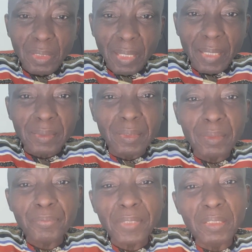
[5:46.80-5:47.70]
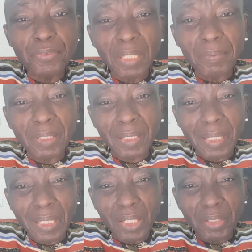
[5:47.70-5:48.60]
And Femi Fani
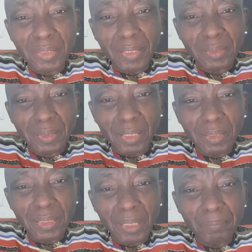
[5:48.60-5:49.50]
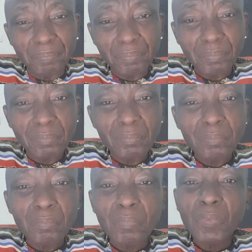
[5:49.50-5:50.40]
Kayode is telling them
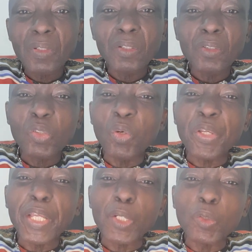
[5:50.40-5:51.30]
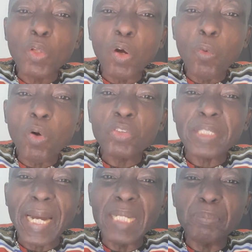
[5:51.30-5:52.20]
to ignore
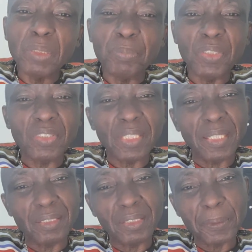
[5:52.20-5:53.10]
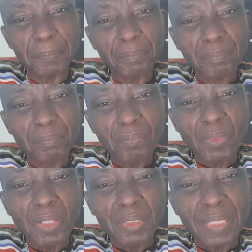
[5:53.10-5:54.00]
what IBB said,
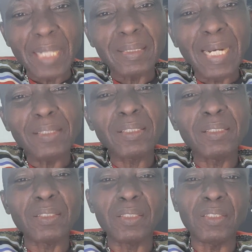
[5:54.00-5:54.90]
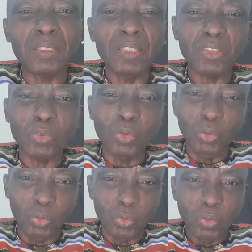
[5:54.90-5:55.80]
that 66
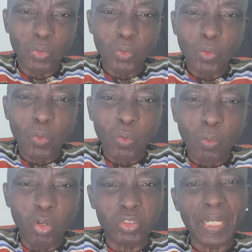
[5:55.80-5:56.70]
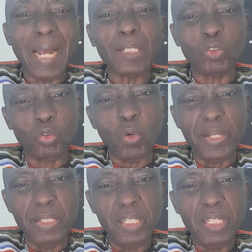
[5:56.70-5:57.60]
coup was
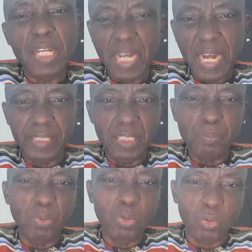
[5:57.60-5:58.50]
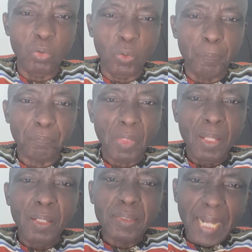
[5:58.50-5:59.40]
actually an Igbo coup,
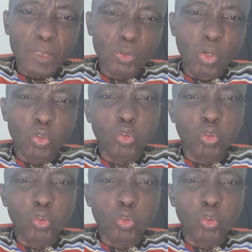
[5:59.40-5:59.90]
that those